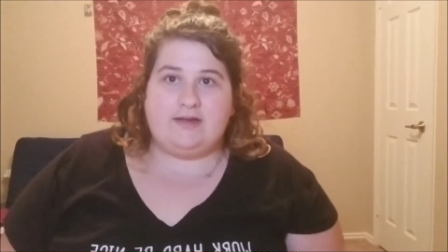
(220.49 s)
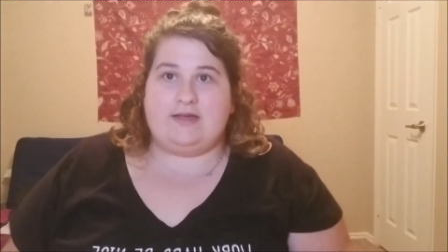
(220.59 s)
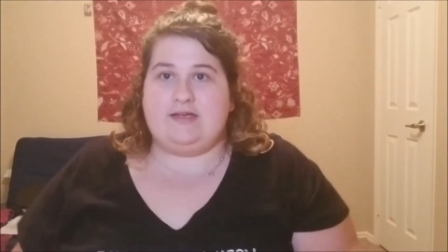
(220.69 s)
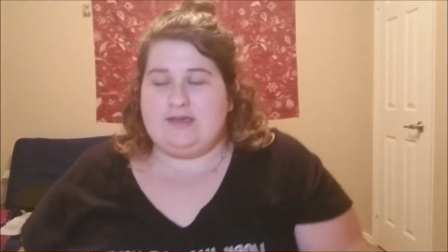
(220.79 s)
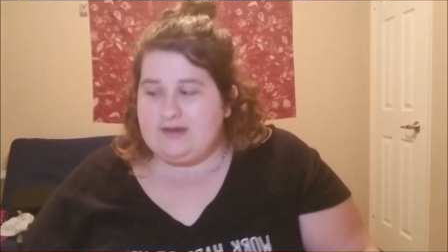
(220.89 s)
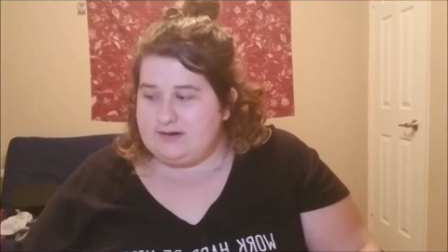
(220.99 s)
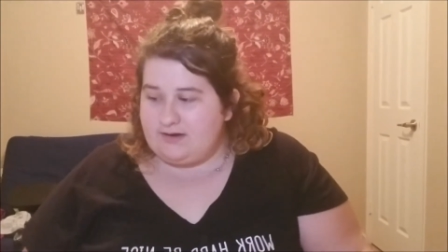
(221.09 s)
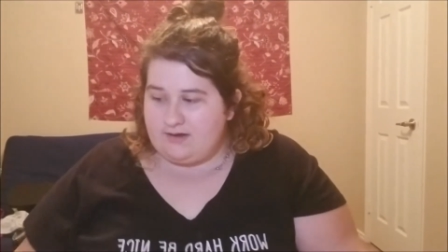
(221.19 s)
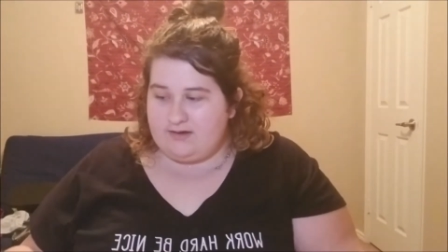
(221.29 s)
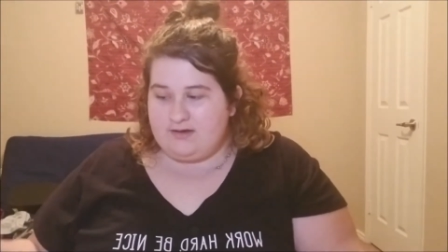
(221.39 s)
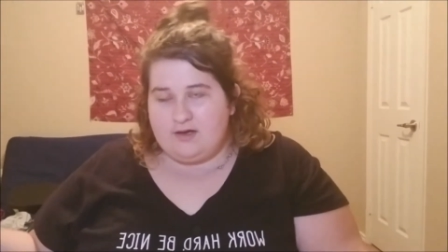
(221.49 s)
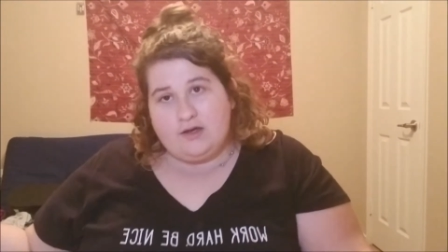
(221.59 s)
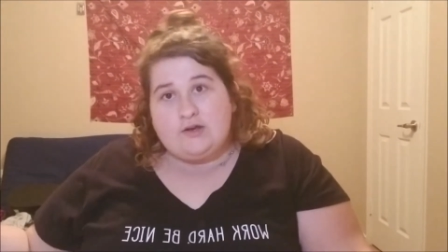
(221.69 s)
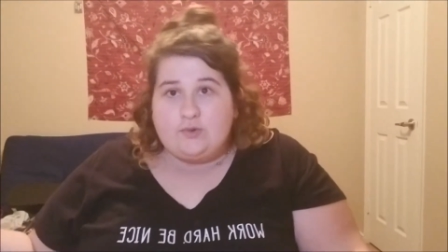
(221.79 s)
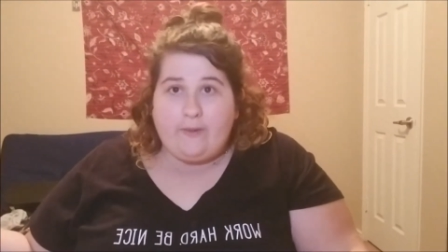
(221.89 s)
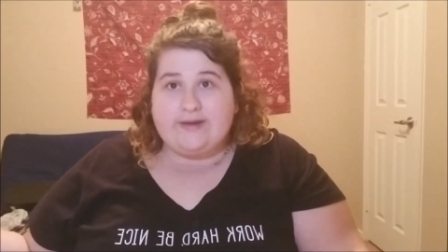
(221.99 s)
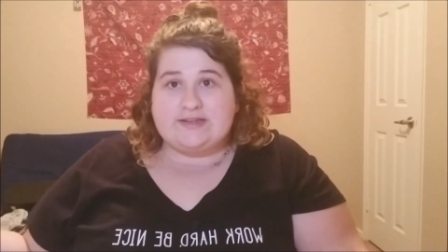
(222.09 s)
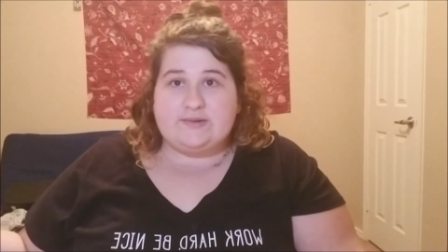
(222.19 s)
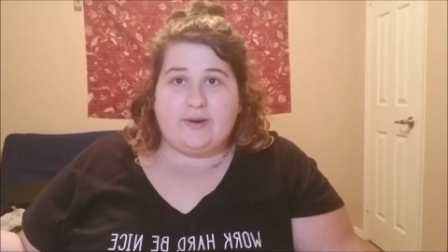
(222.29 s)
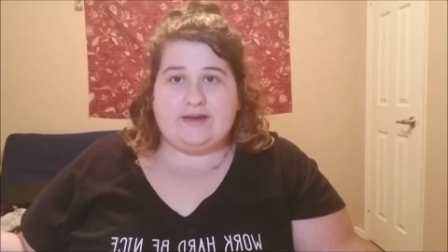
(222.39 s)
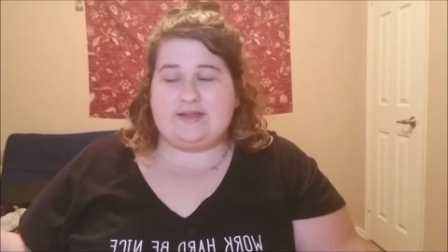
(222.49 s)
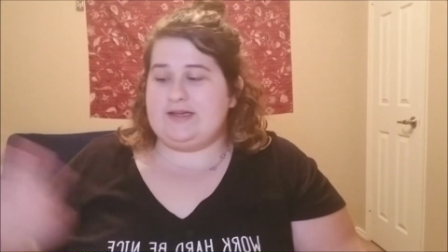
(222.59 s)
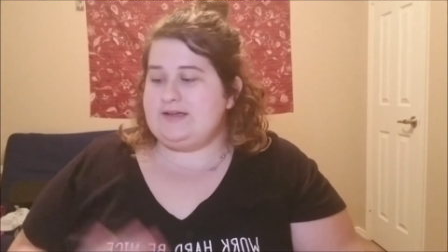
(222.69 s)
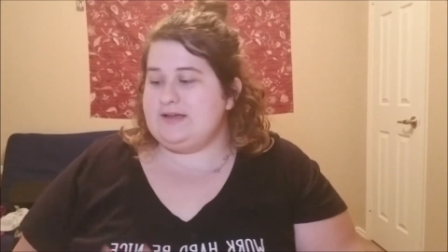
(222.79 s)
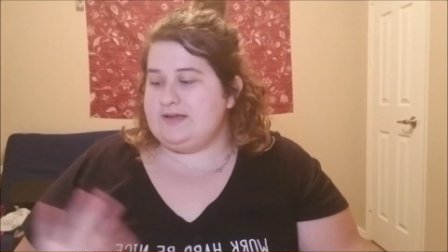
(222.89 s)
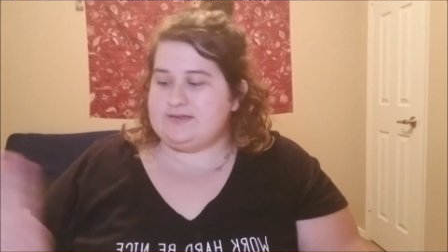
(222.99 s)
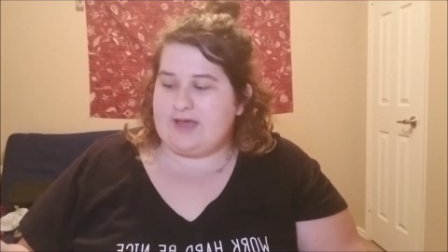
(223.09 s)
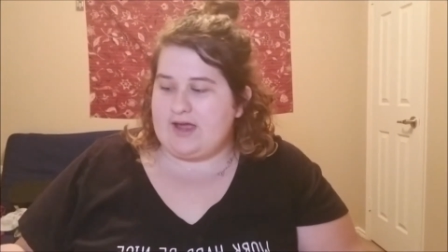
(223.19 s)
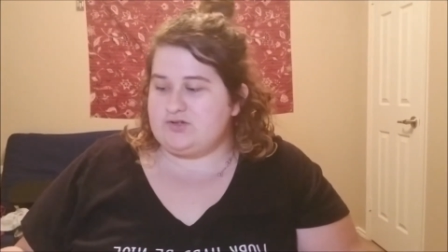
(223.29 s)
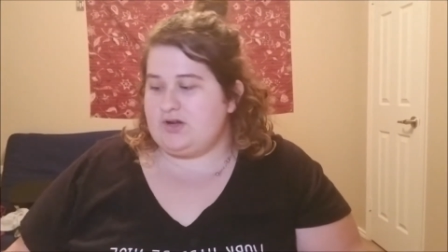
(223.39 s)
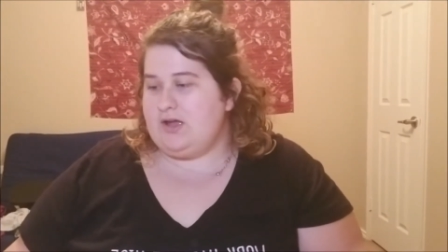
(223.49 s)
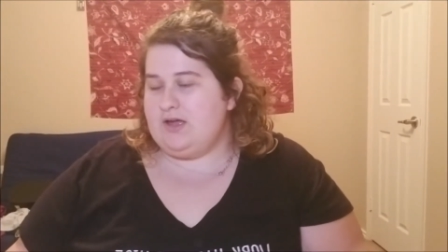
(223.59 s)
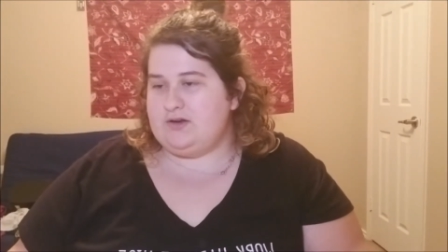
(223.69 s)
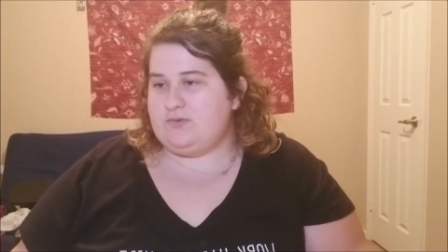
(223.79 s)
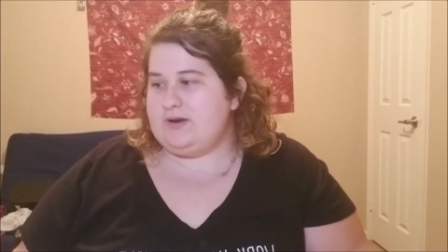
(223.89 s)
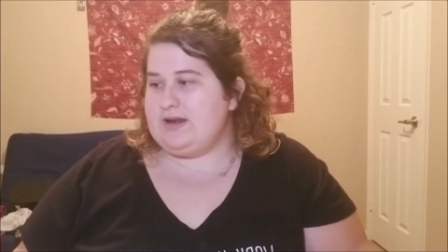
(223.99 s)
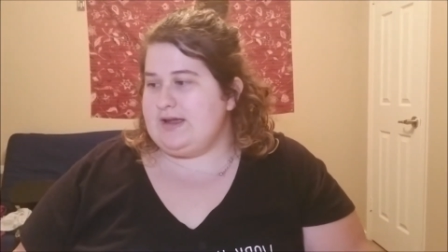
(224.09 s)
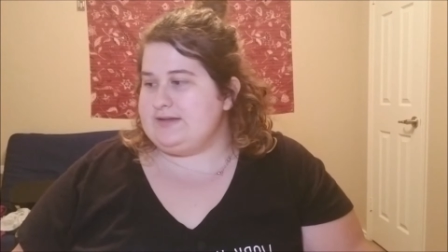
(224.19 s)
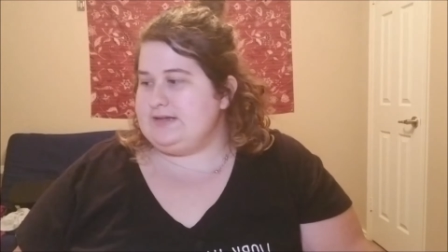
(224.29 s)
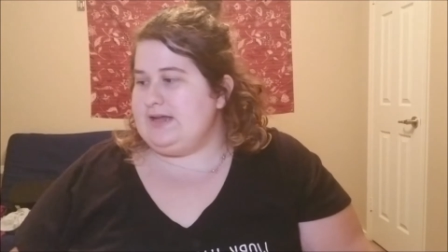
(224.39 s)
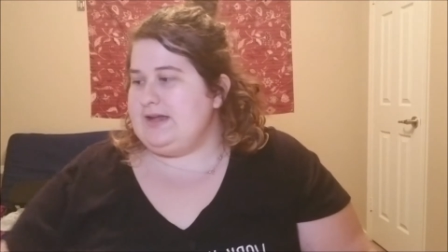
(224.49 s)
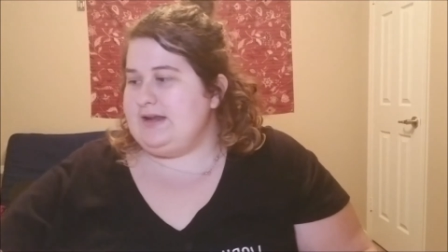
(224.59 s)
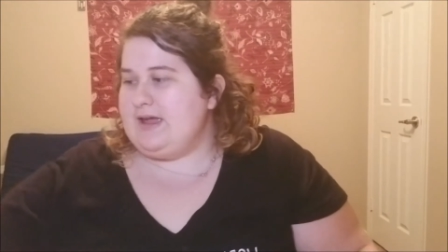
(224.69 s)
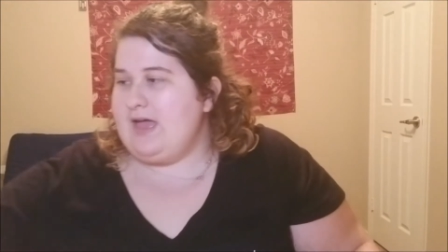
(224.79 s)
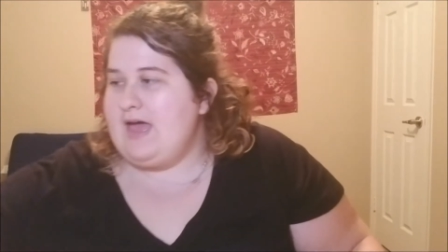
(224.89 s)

in 2020 slash 2019,